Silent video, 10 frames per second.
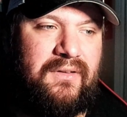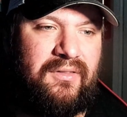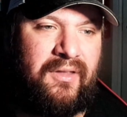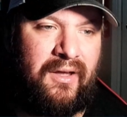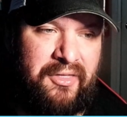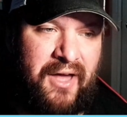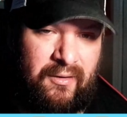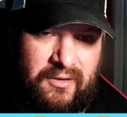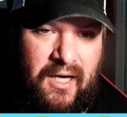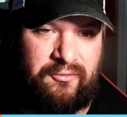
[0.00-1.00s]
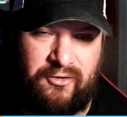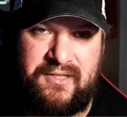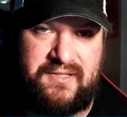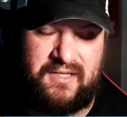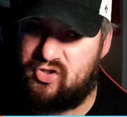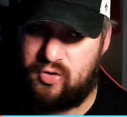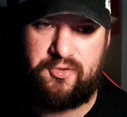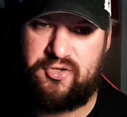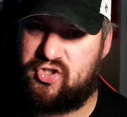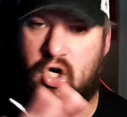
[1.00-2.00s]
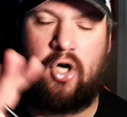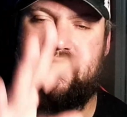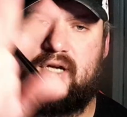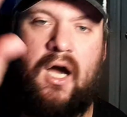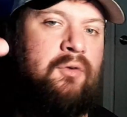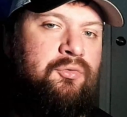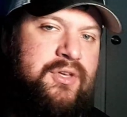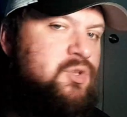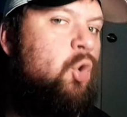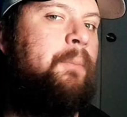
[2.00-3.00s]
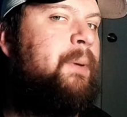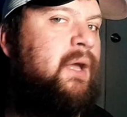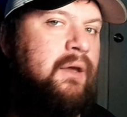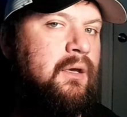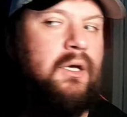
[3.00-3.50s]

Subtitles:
that kind of leads into the start of this whole big